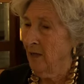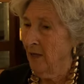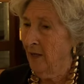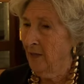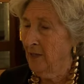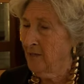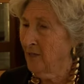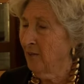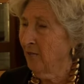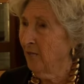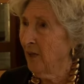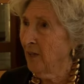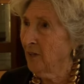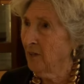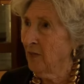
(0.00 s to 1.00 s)
And it's a
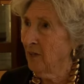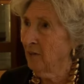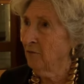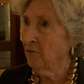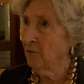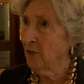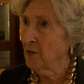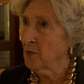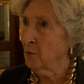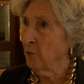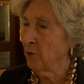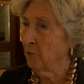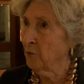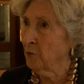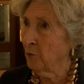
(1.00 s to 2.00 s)
fine line for us.
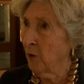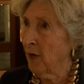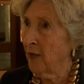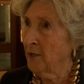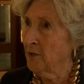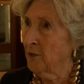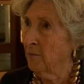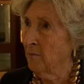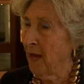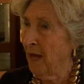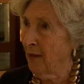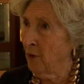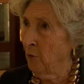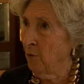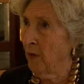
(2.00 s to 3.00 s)
We've tried to
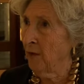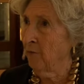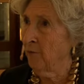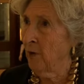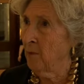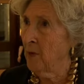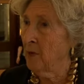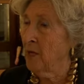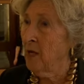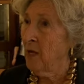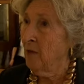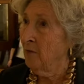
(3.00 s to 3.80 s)
back away from it.